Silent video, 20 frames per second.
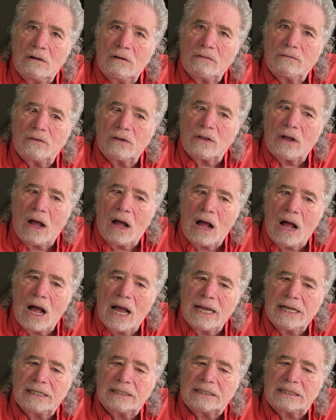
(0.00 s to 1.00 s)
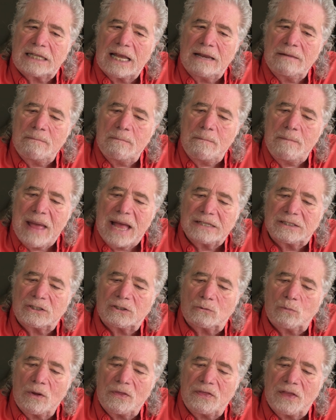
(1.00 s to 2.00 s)
for the highest and
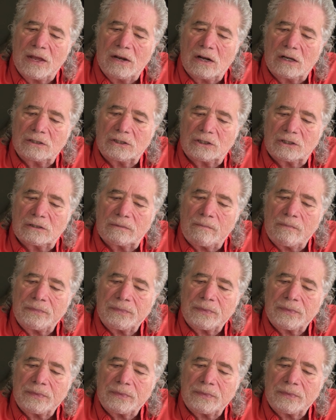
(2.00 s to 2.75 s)
best within us.